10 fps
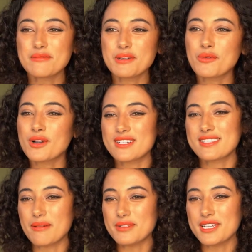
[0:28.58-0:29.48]
to be more
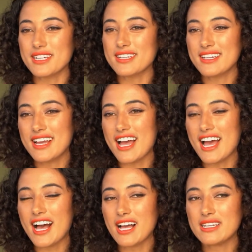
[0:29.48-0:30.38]
accepting.
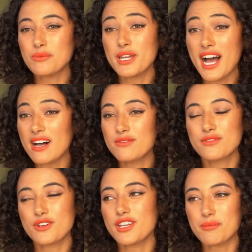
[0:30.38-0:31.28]
And we
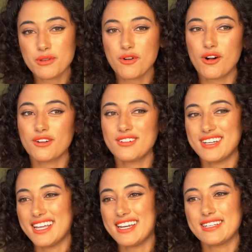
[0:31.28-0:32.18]
have, don't get me wrong,
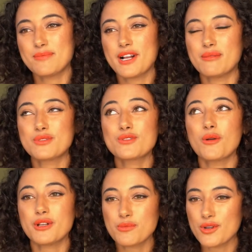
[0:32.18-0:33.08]
it has become so
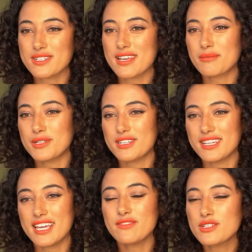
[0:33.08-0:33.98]
much more
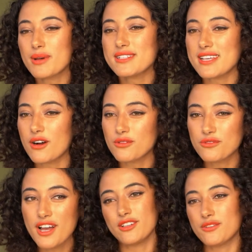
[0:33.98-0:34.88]
accepting, even to
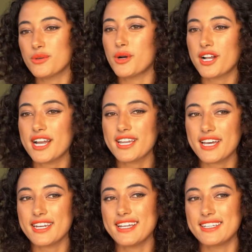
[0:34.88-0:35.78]
myself. A lot of the work I
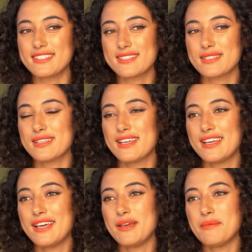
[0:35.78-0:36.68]
get is
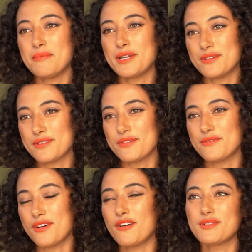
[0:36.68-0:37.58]
because
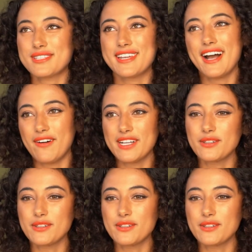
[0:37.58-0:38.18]
of obviously how I